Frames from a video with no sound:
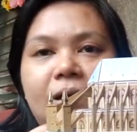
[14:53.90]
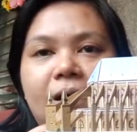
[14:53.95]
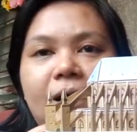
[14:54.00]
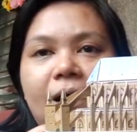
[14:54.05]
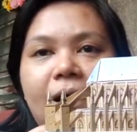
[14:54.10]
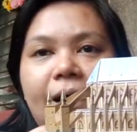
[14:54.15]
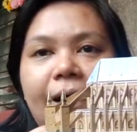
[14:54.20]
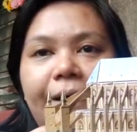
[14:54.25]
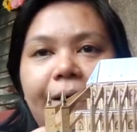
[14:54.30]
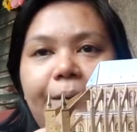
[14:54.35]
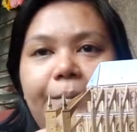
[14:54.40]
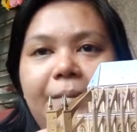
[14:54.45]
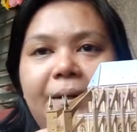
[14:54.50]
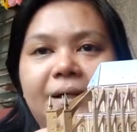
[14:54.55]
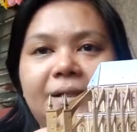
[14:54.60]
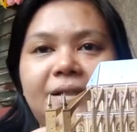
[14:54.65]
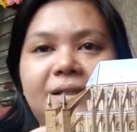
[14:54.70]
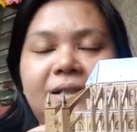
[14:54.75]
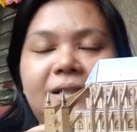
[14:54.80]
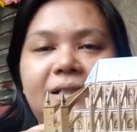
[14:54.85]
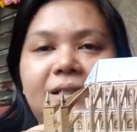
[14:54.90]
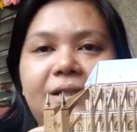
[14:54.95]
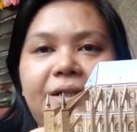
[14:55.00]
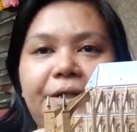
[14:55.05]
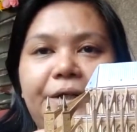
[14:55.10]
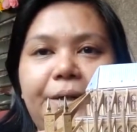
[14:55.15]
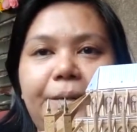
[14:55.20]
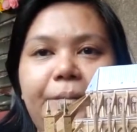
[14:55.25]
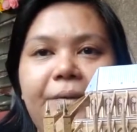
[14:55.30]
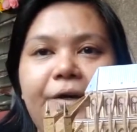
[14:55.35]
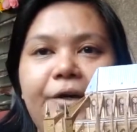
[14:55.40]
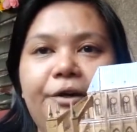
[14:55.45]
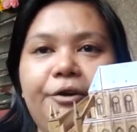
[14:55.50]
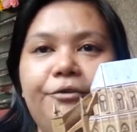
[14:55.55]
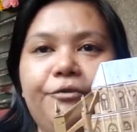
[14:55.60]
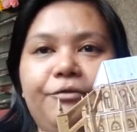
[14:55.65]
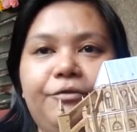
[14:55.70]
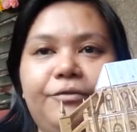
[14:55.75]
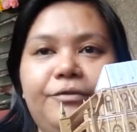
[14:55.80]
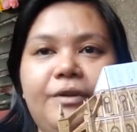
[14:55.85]
I am asking him if
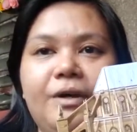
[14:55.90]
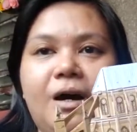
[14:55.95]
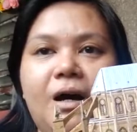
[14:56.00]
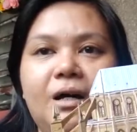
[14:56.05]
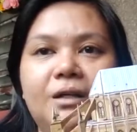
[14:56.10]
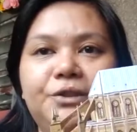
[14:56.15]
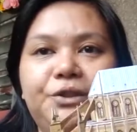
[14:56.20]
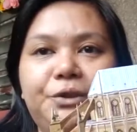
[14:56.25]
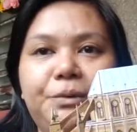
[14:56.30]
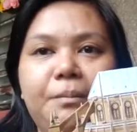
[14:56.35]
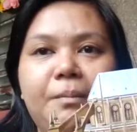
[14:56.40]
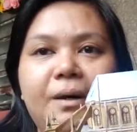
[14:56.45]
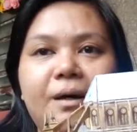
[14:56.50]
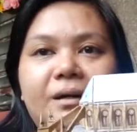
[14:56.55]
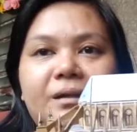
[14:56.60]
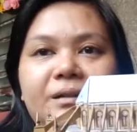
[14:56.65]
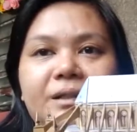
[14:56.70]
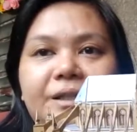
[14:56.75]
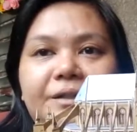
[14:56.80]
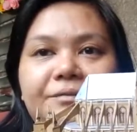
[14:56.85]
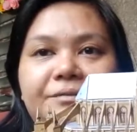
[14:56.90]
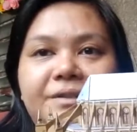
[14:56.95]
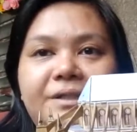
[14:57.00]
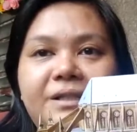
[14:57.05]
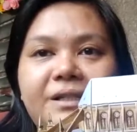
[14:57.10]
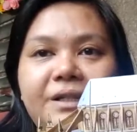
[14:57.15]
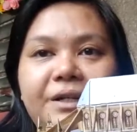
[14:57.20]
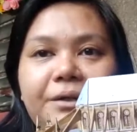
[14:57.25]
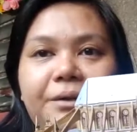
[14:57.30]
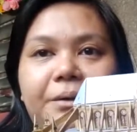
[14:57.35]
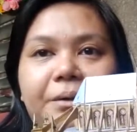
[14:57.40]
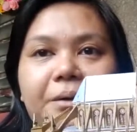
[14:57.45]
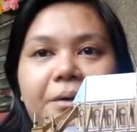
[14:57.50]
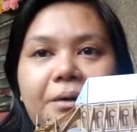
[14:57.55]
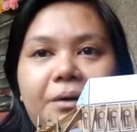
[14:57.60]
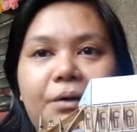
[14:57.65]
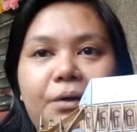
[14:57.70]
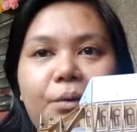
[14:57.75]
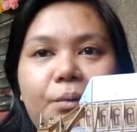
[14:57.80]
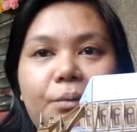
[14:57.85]
the hunchback lives here
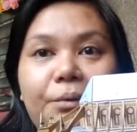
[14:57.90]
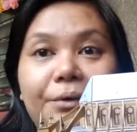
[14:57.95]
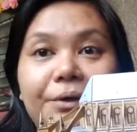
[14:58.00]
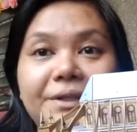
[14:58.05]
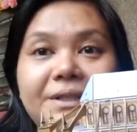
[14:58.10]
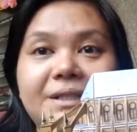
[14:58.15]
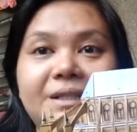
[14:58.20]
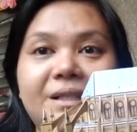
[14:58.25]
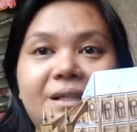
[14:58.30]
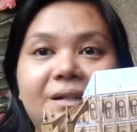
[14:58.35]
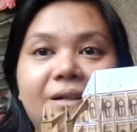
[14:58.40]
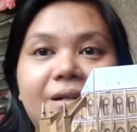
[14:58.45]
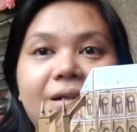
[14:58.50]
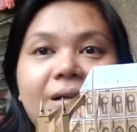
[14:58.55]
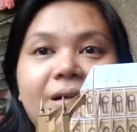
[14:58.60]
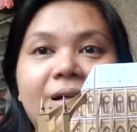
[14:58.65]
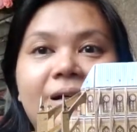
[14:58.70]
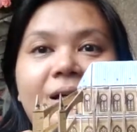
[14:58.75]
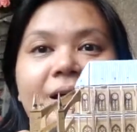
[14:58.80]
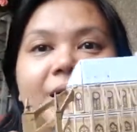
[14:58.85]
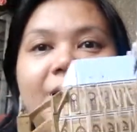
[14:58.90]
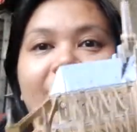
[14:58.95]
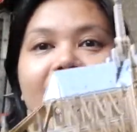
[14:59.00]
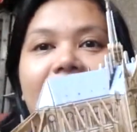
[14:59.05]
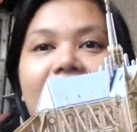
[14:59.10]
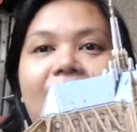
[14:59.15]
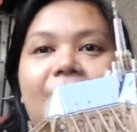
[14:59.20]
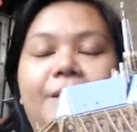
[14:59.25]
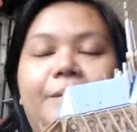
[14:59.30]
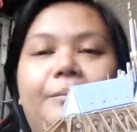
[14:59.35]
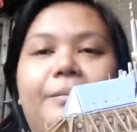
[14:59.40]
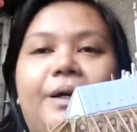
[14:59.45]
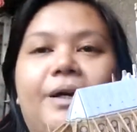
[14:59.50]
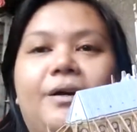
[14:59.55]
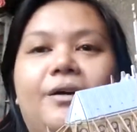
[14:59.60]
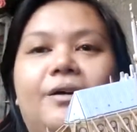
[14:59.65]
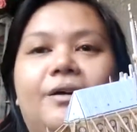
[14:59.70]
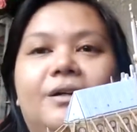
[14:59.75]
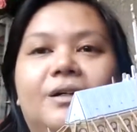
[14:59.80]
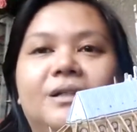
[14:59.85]
or works here
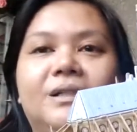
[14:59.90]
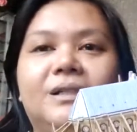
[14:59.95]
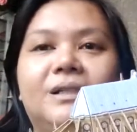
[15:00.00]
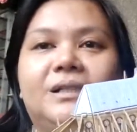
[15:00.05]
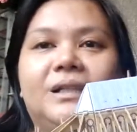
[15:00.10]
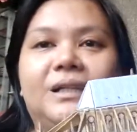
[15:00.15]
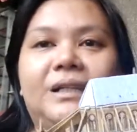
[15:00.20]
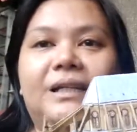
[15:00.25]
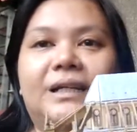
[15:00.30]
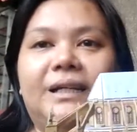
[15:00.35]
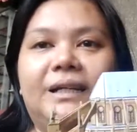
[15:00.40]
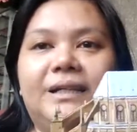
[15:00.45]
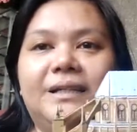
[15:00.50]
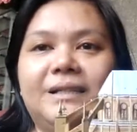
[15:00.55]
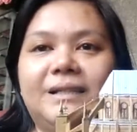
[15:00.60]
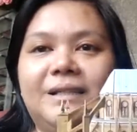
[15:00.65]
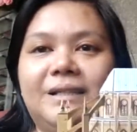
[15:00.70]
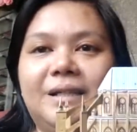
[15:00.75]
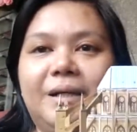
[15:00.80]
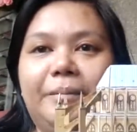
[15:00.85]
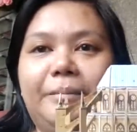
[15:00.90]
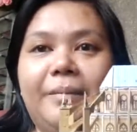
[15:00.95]
because it rings a